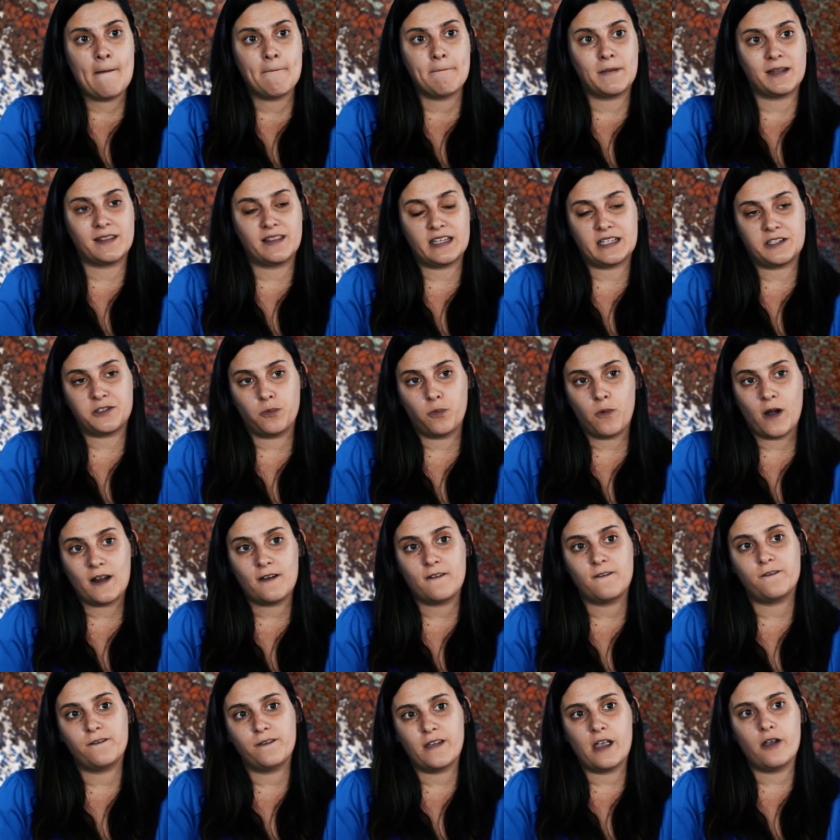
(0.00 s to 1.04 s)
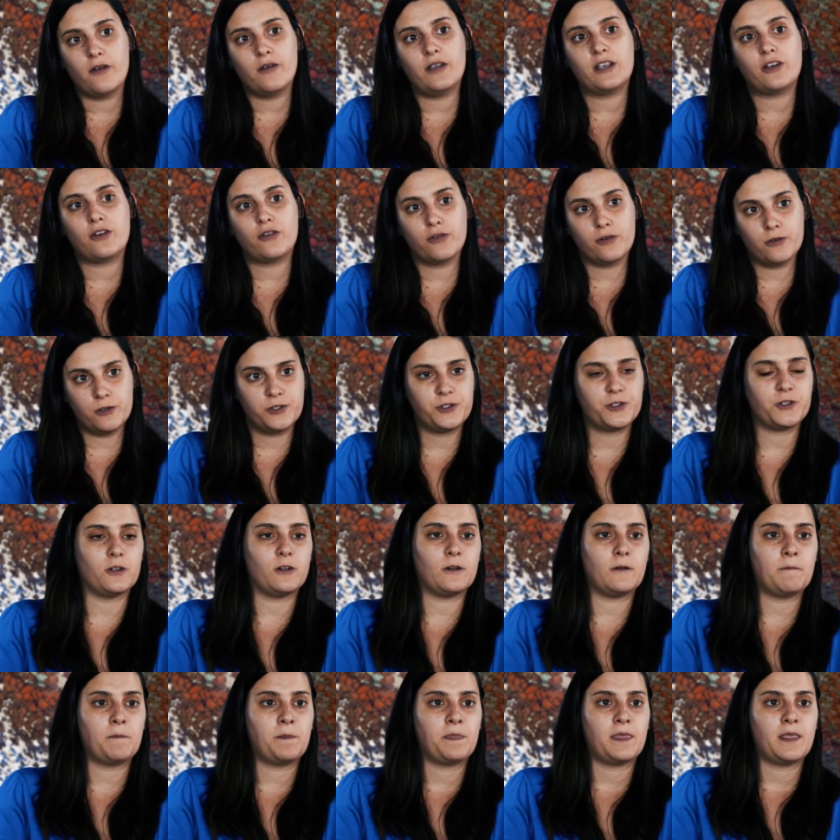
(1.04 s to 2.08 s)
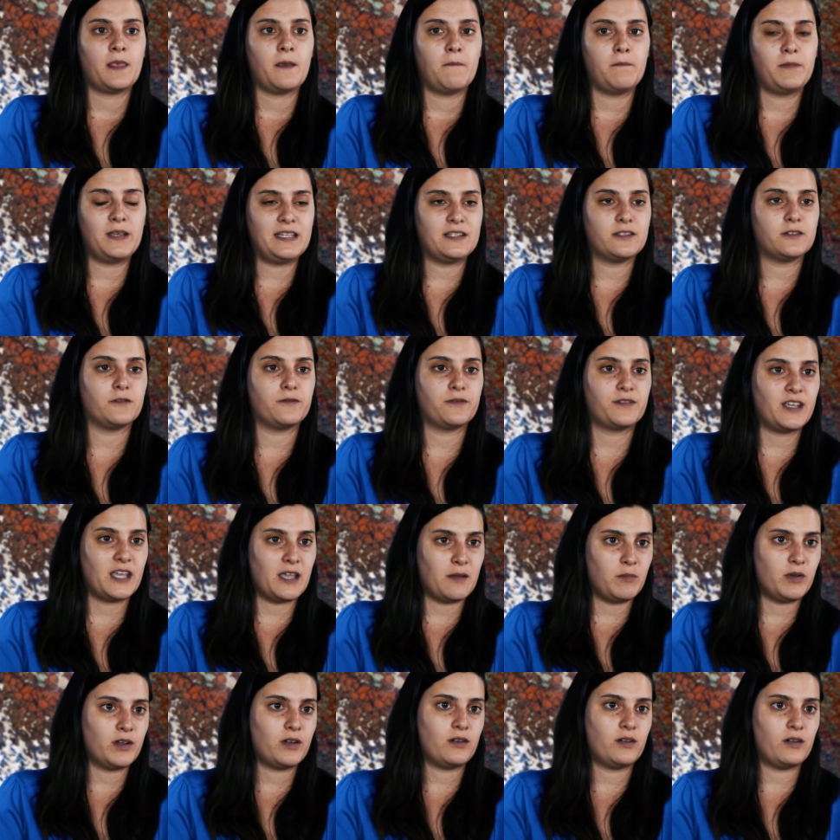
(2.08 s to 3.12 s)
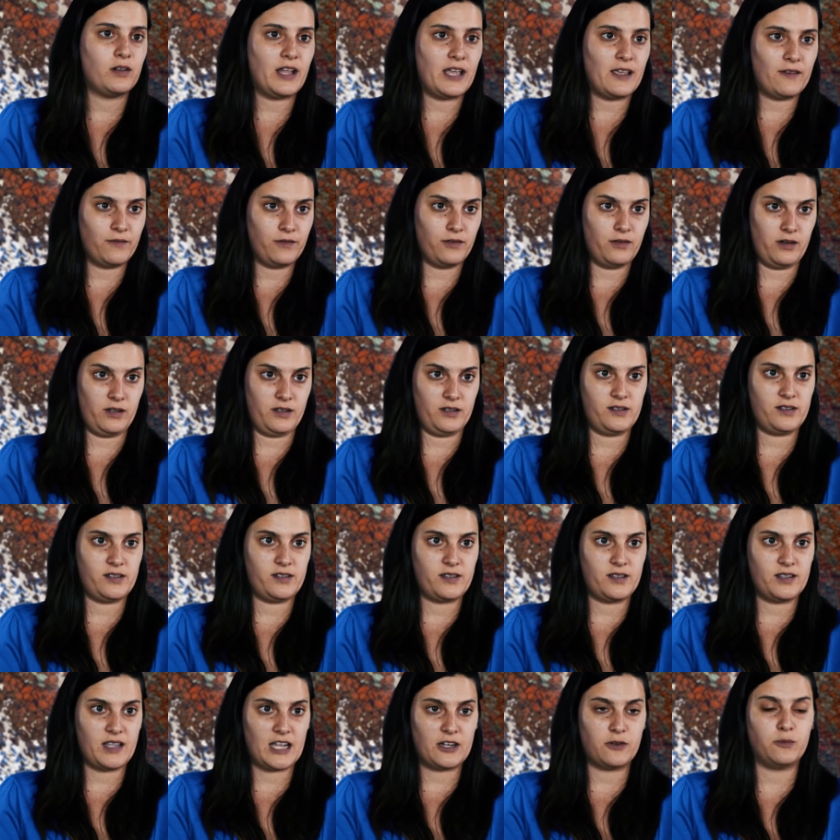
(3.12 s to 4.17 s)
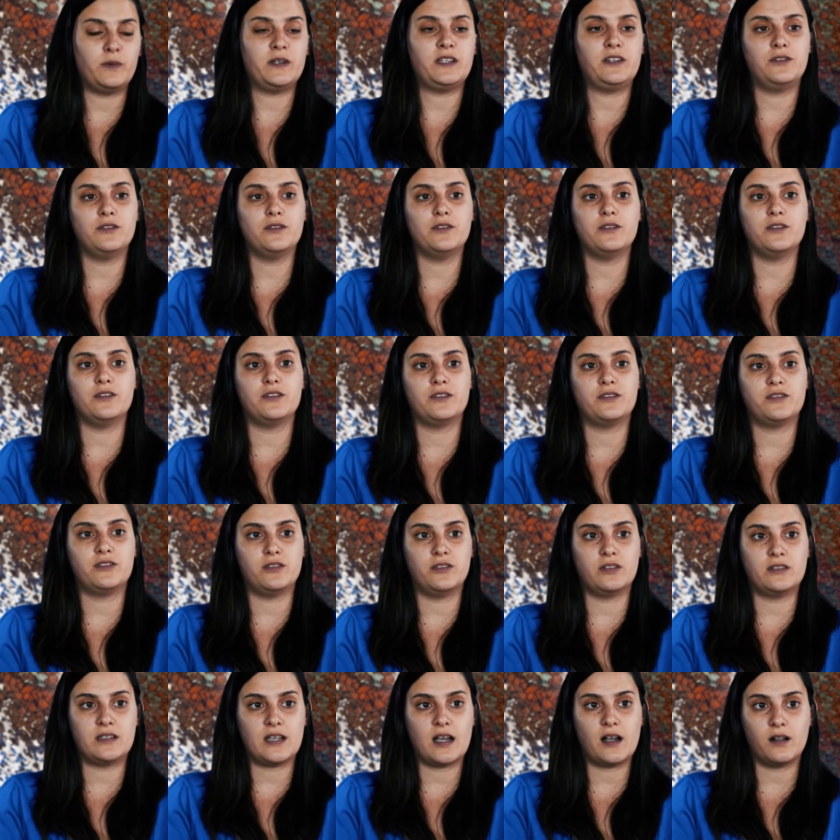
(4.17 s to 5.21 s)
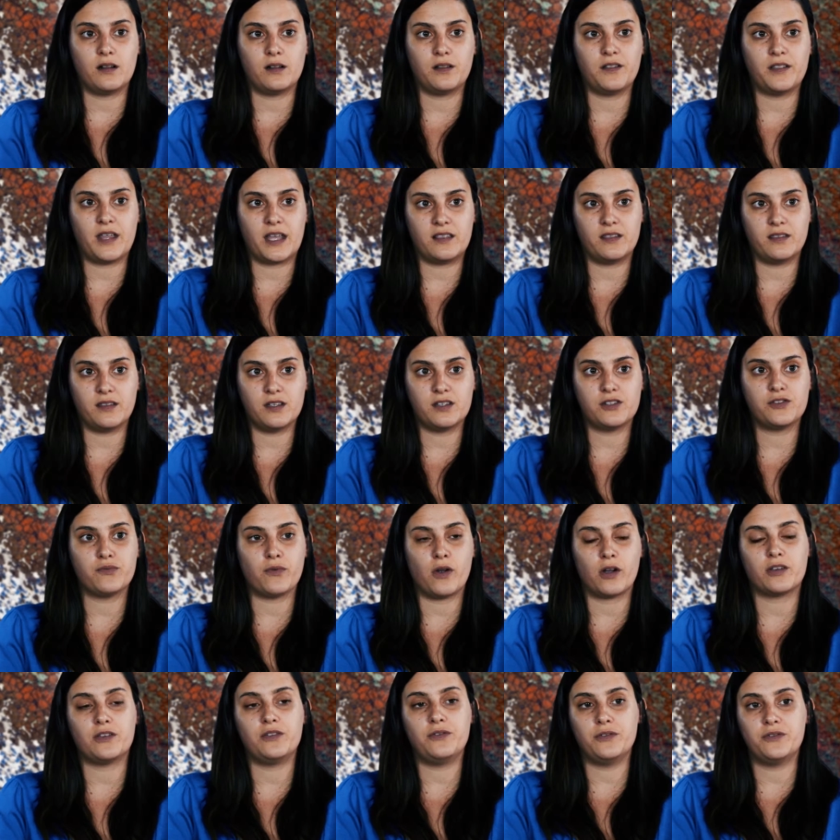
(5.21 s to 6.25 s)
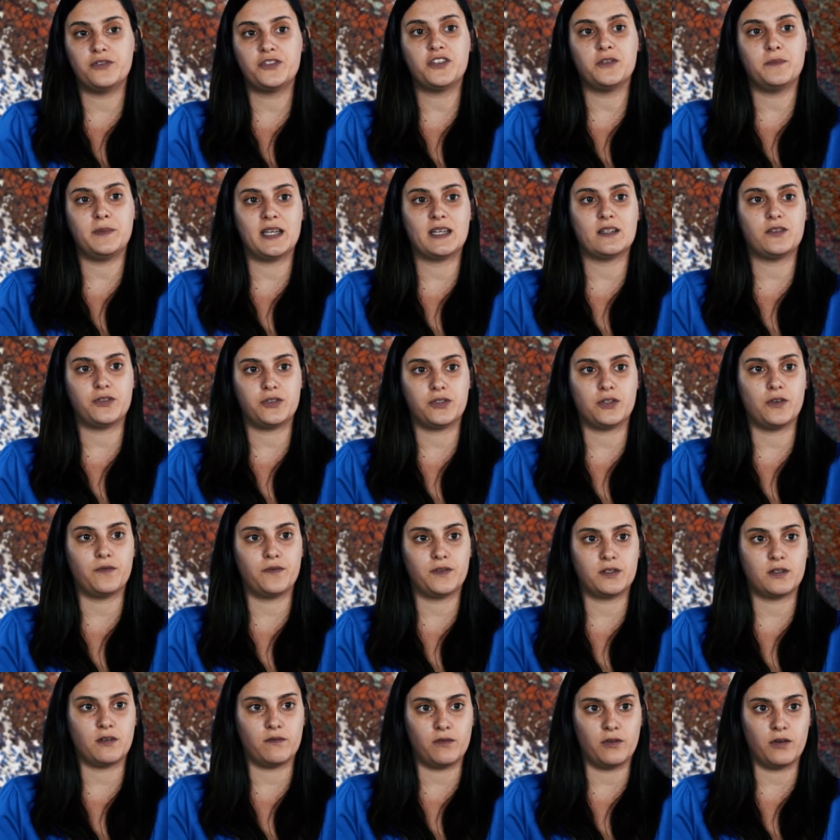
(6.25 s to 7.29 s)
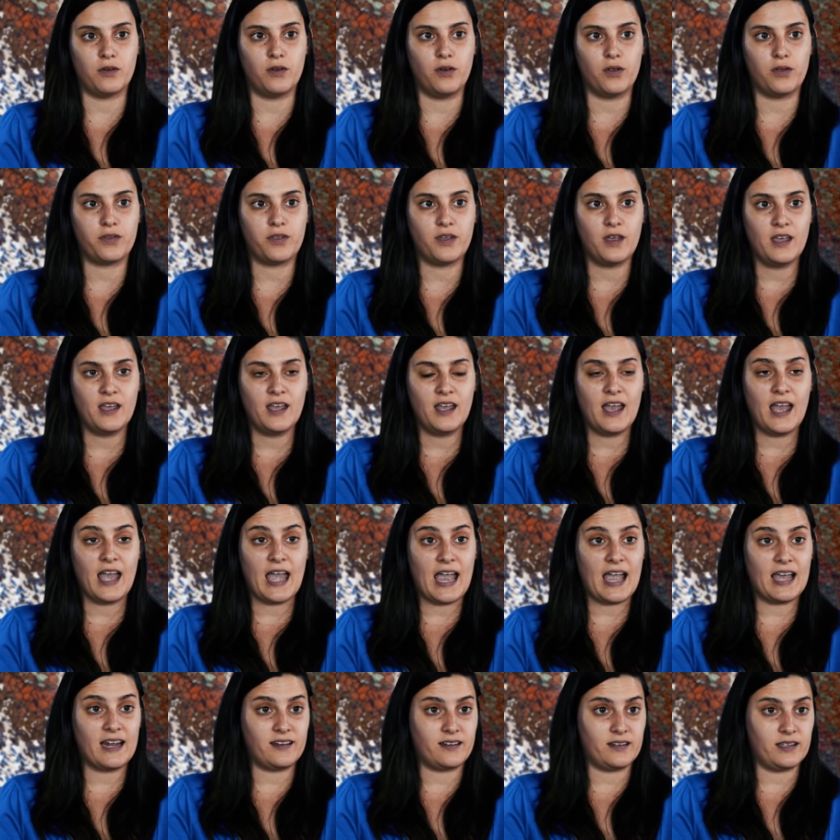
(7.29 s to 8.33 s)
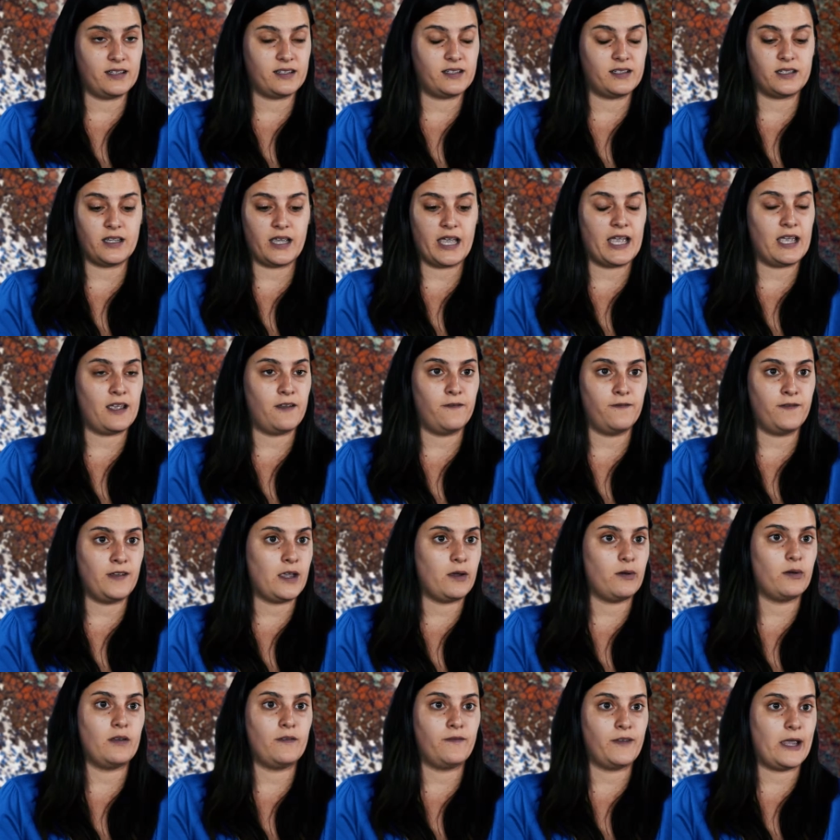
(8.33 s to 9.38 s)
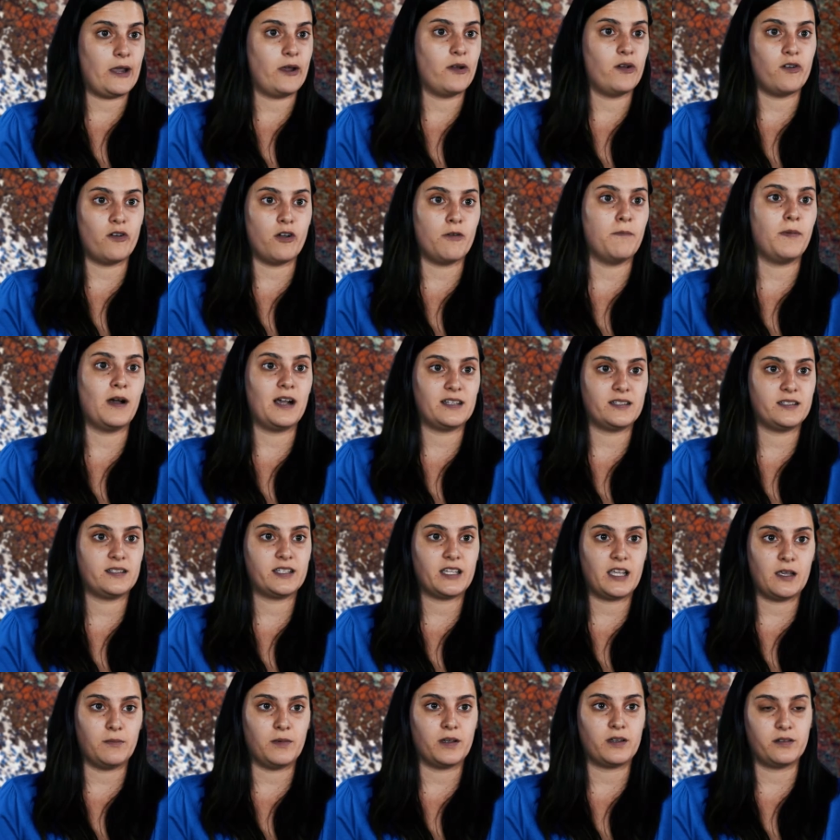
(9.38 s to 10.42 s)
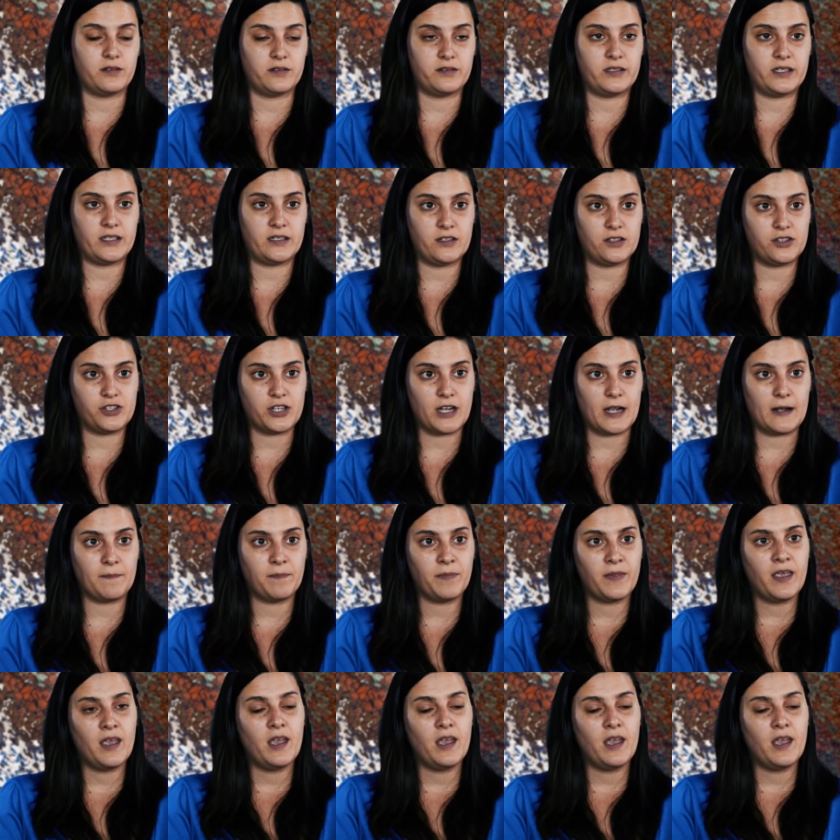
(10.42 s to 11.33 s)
But there's one very crucial piece of chemical evidence that we use to tell that this rock used to be at the surface of the Earth, and it's a very, very robust chemical signature.